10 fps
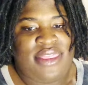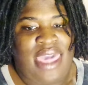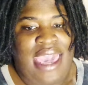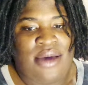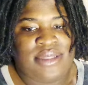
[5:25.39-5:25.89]
the
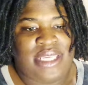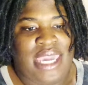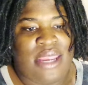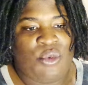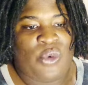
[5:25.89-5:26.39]

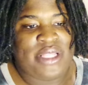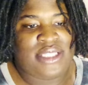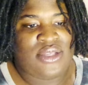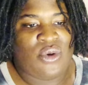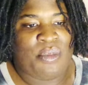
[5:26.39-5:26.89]
housing and
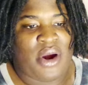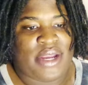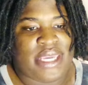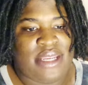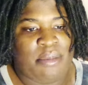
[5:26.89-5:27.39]
rental
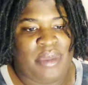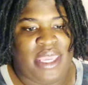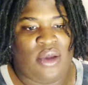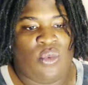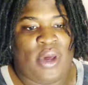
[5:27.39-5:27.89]
market
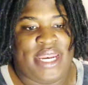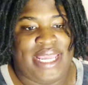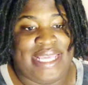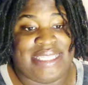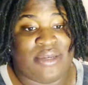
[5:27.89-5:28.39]
being what it
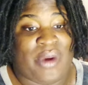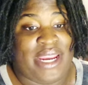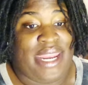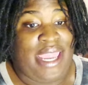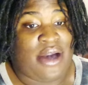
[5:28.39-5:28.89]
is
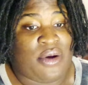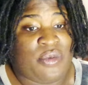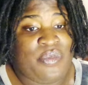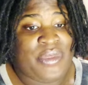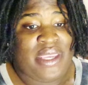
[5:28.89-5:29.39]
right now,